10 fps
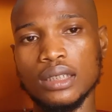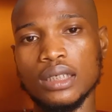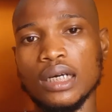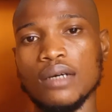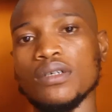
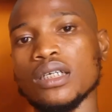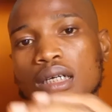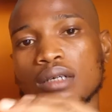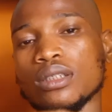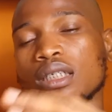I've
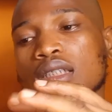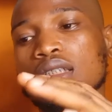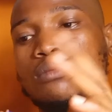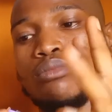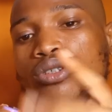encountered it
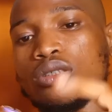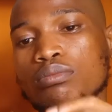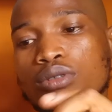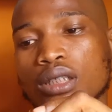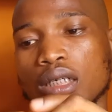
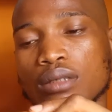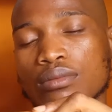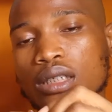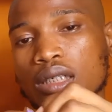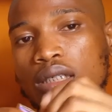multiple times
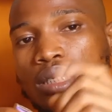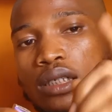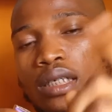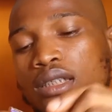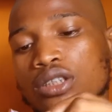and then
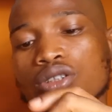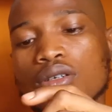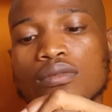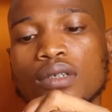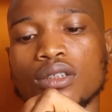I
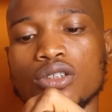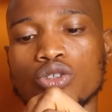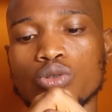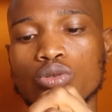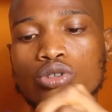discovered a
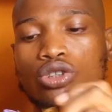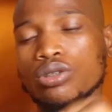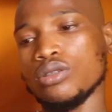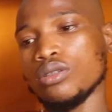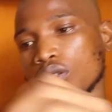solution.
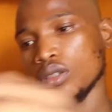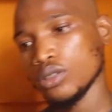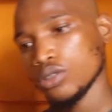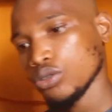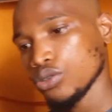
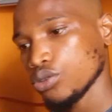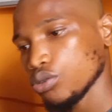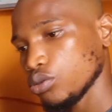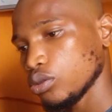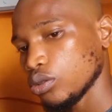So